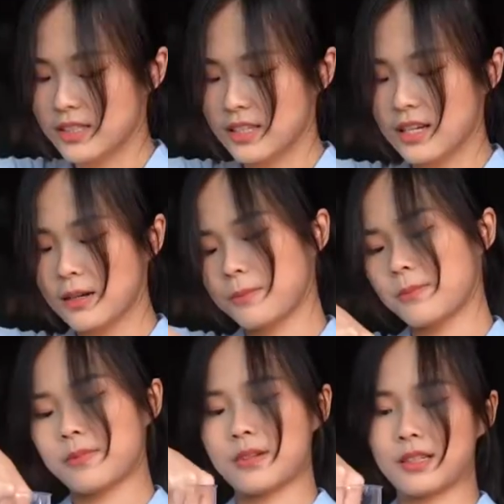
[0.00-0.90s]
it up.
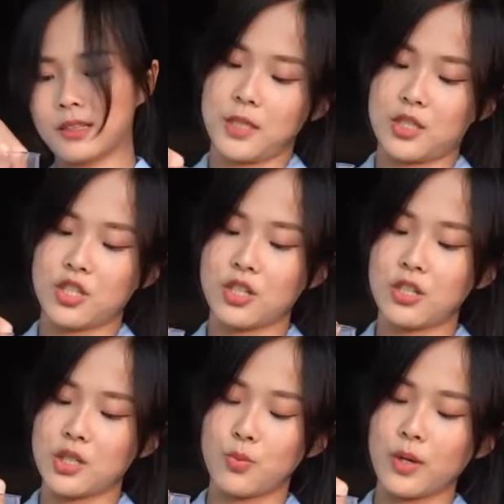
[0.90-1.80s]
Make sure
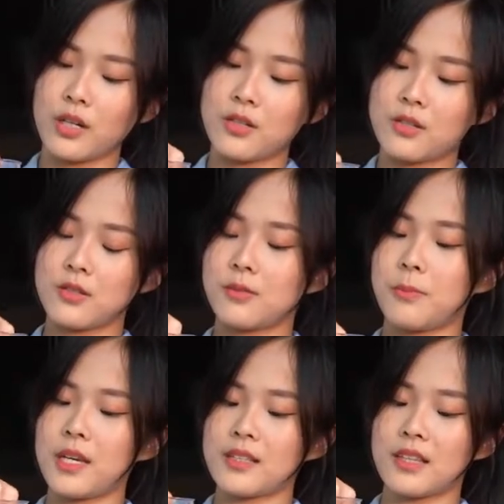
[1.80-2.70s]
it's well
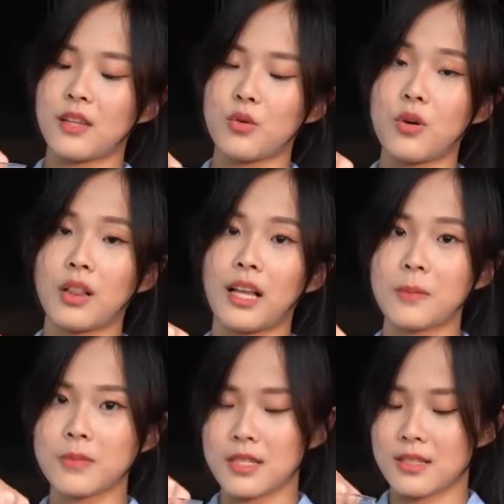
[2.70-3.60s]
mixed and no
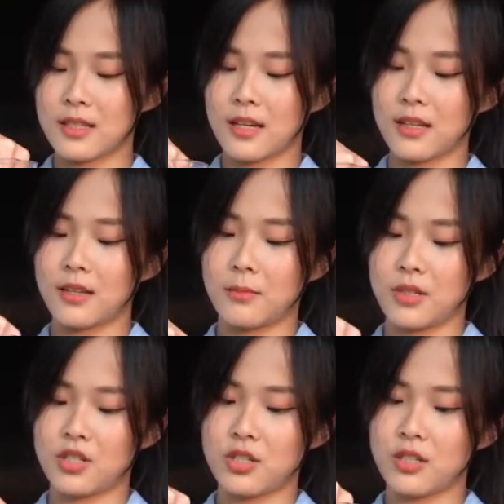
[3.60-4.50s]
clumps inside the
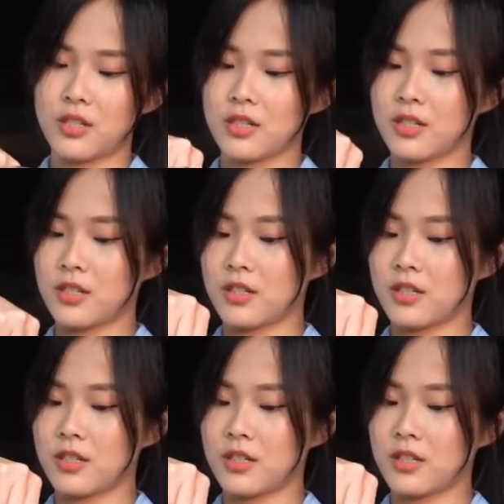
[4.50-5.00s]
mixture.